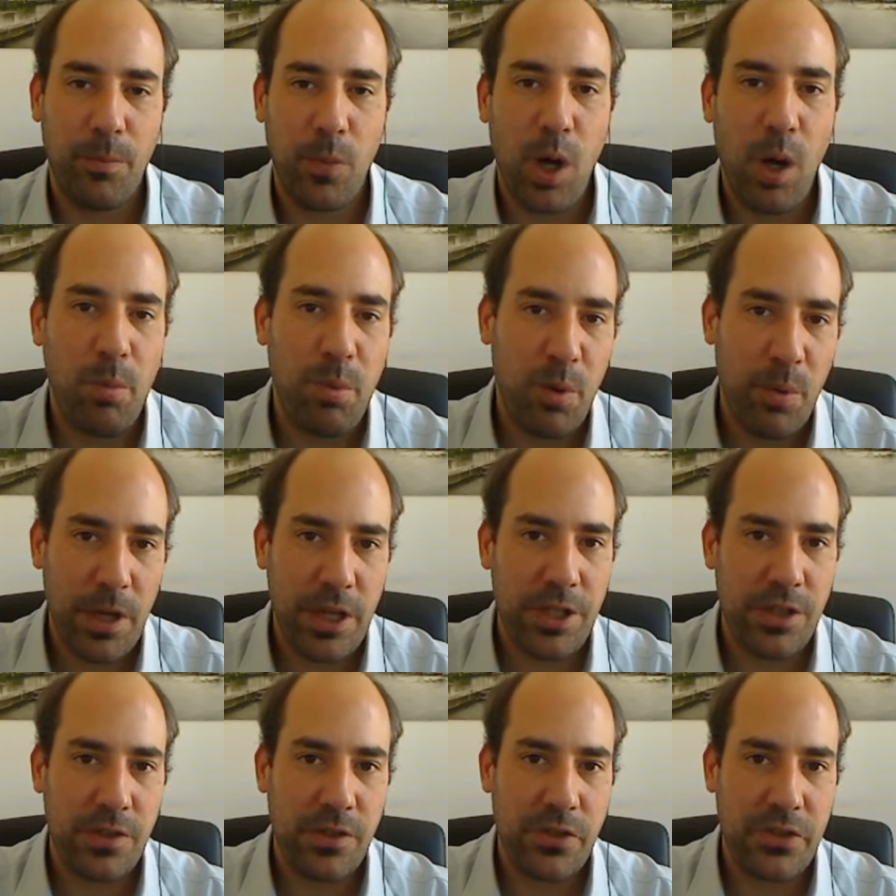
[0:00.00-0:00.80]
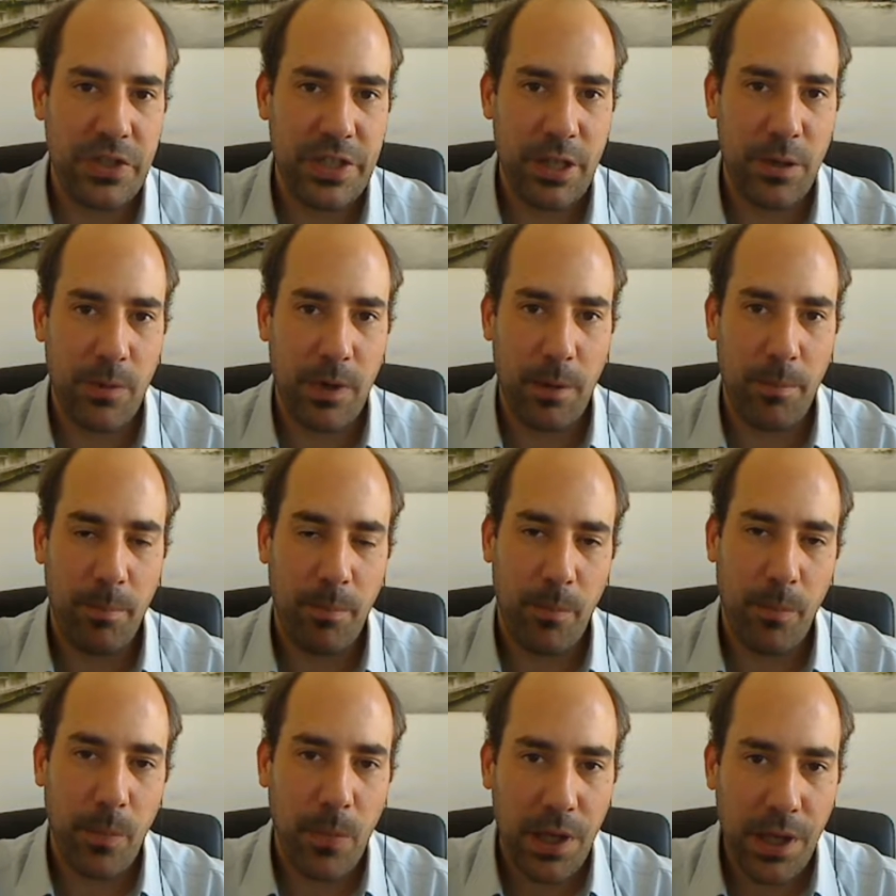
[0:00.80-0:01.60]
Operational CRM,
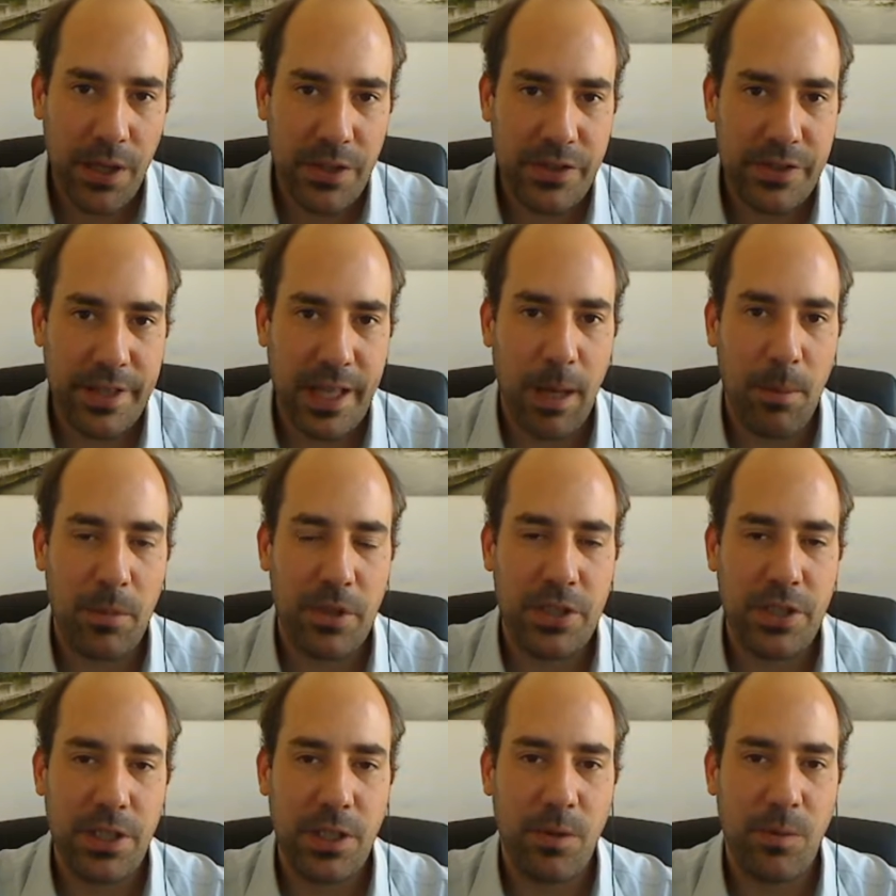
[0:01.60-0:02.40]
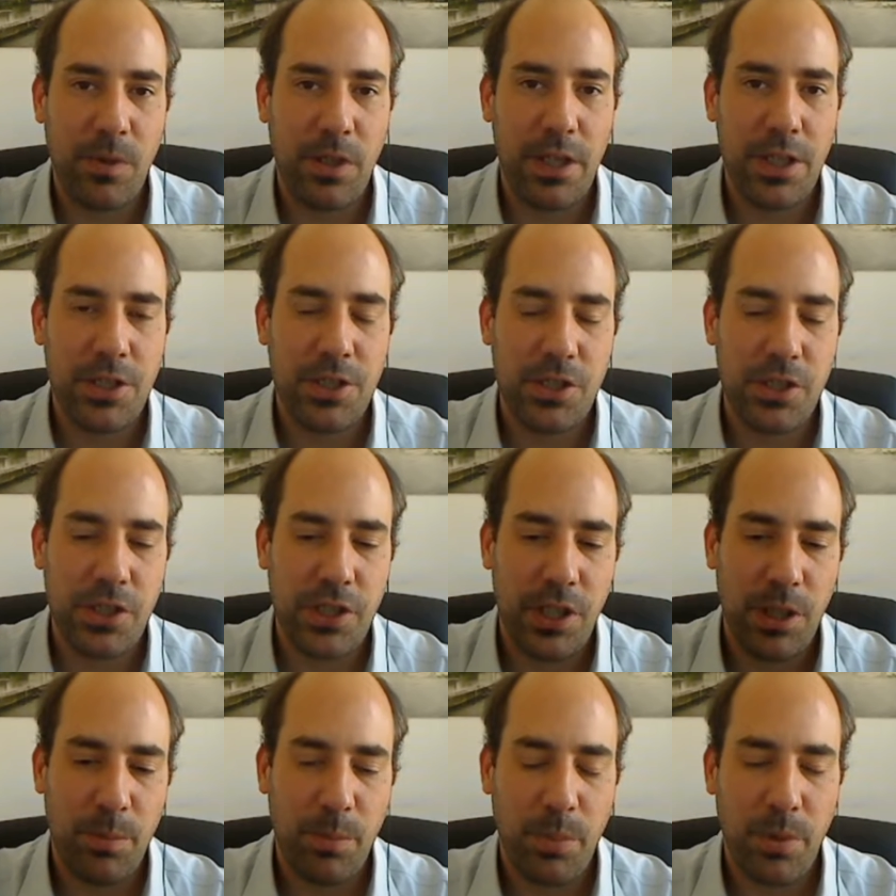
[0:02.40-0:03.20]
establishing a
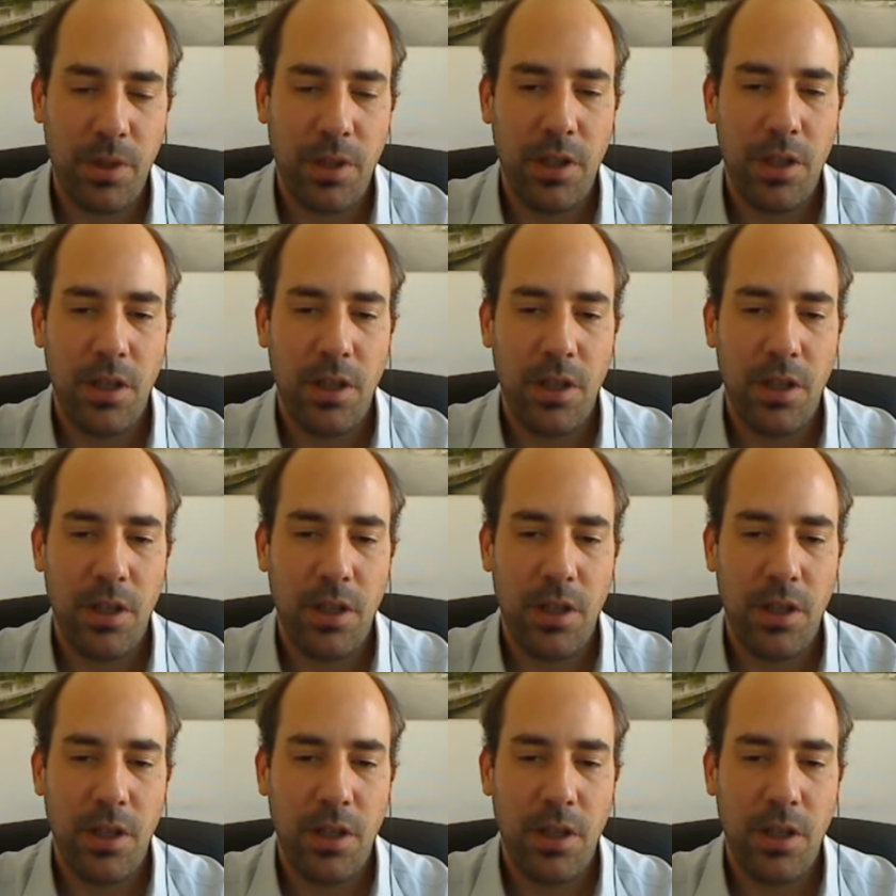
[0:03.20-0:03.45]
relationship,